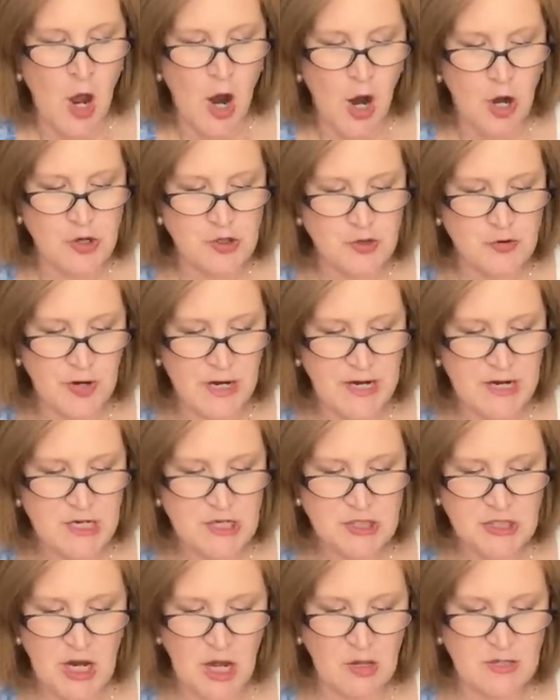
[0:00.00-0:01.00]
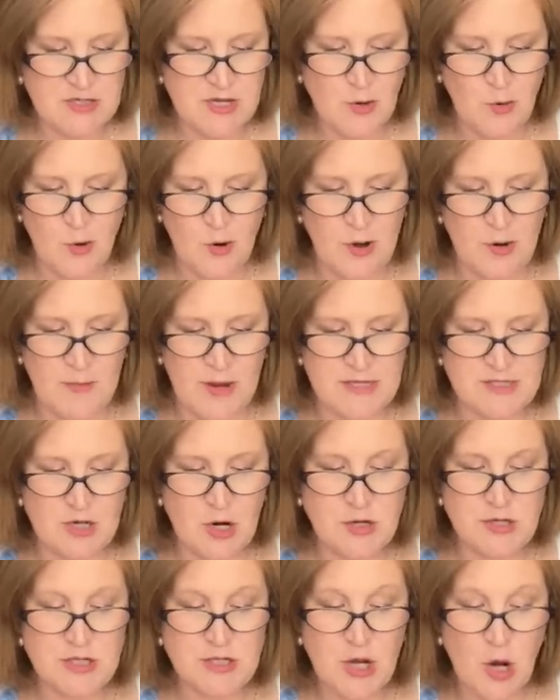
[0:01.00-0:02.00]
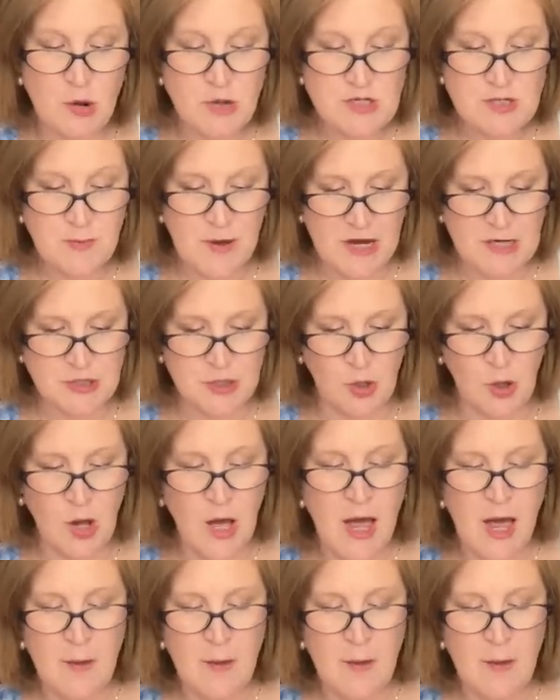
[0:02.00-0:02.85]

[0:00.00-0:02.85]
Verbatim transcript: Our trinket shells and ornaments are so special